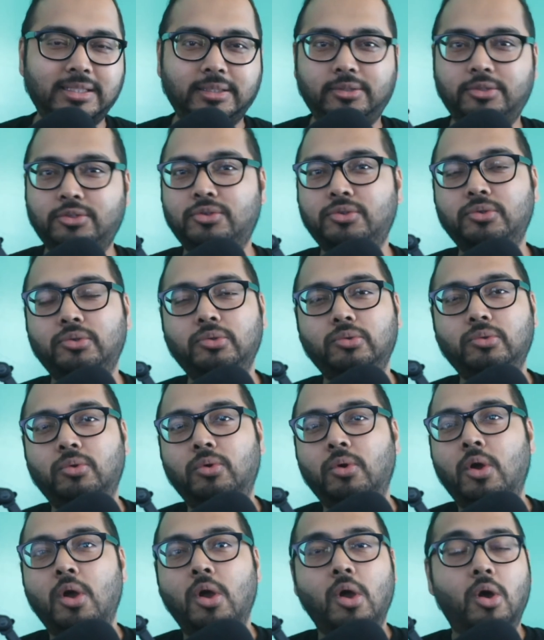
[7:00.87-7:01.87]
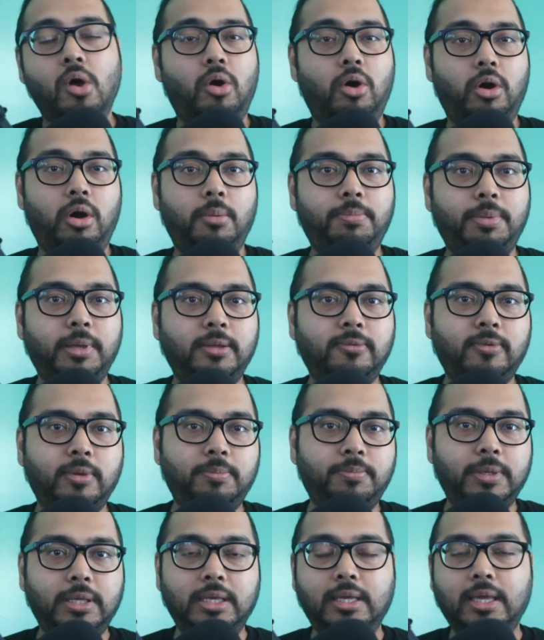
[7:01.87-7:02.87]
2 or a
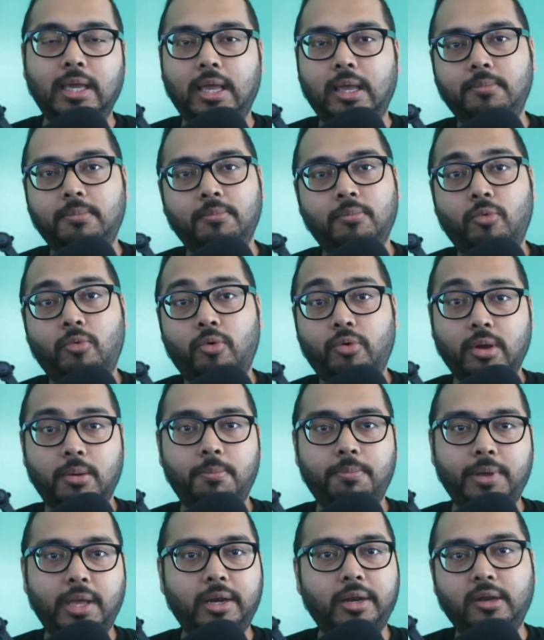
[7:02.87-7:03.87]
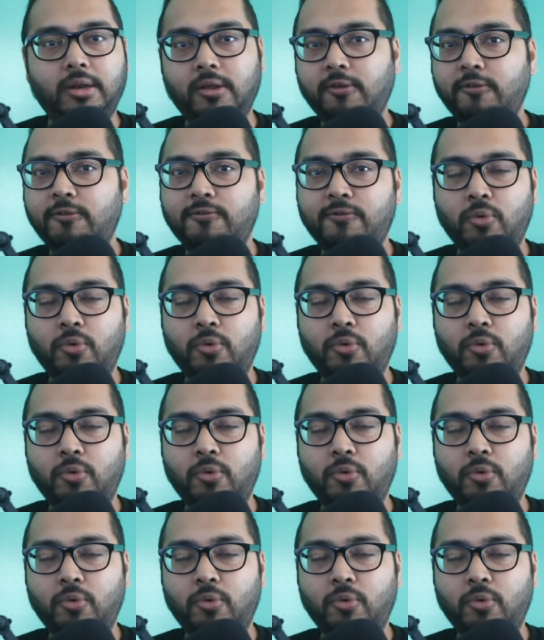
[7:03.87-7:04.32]
PvP game, more competitive,